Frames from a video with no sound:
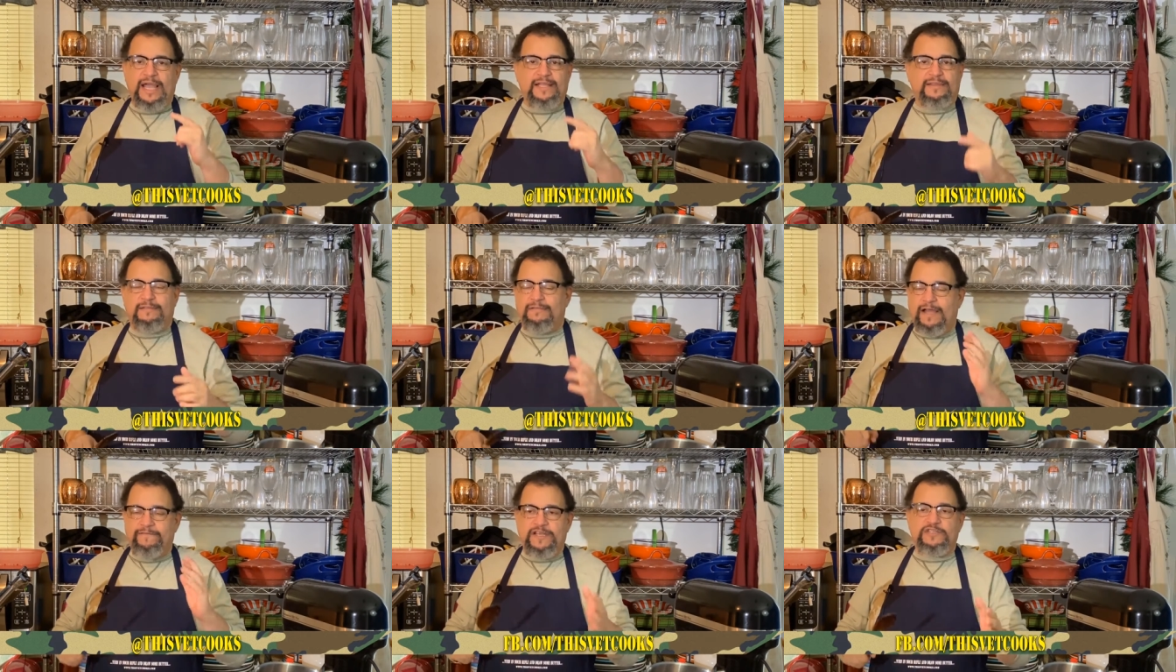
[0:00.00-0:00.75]
at
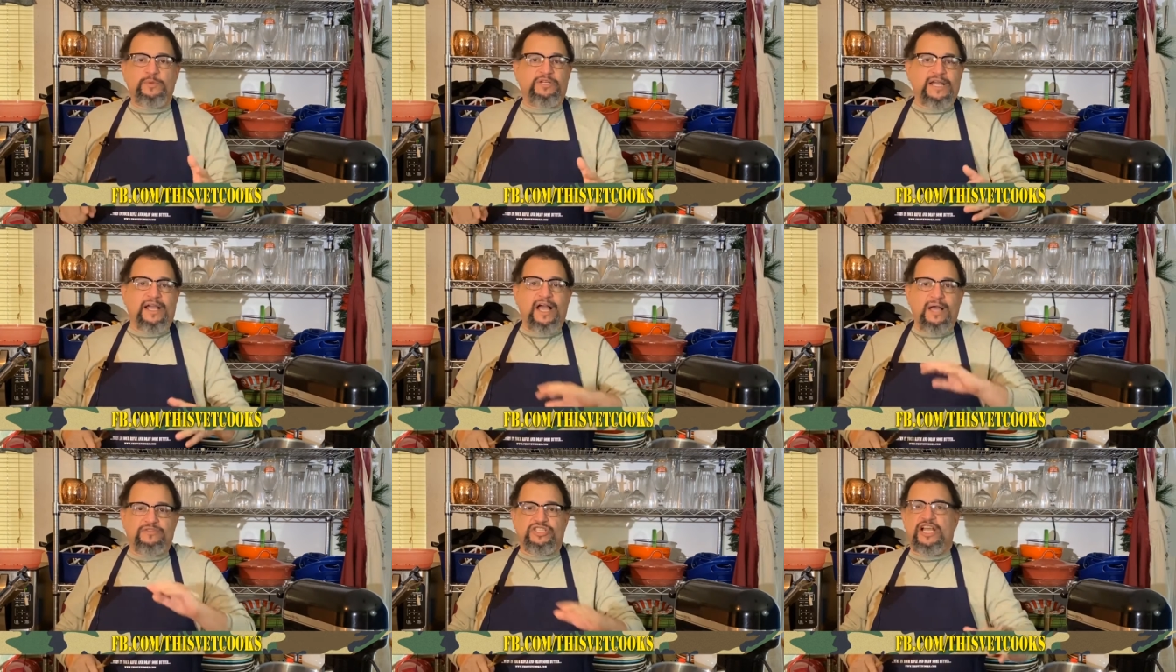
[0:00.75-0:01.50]

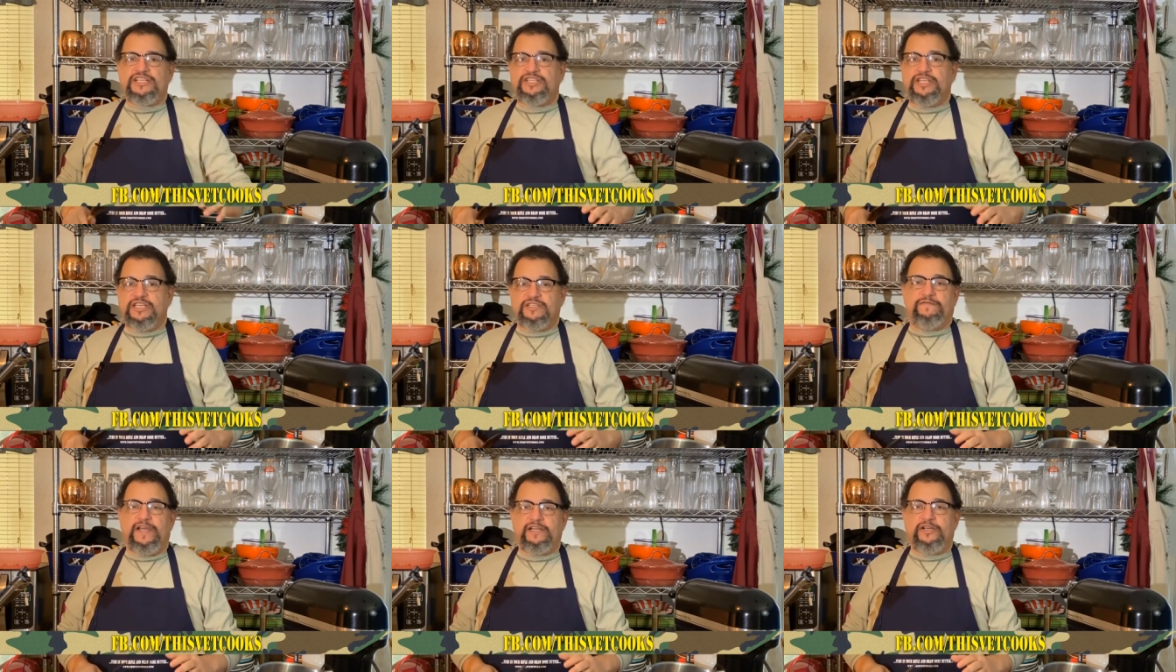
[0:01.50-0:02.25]

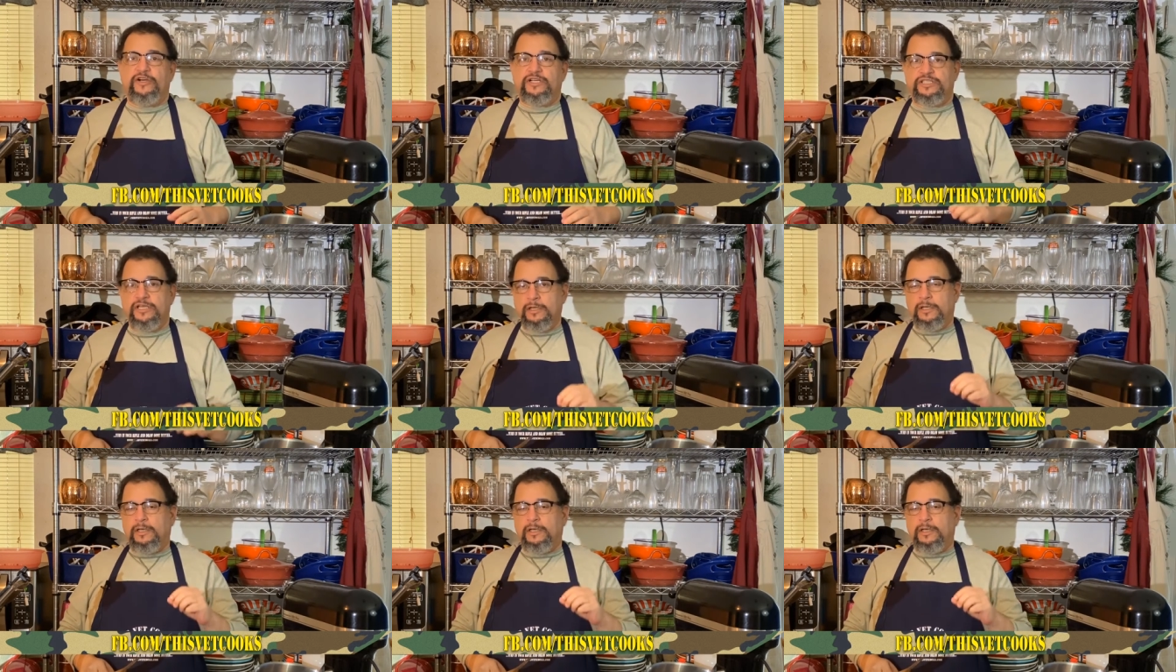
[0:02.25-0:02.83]
facebook.com/thisvetcooks.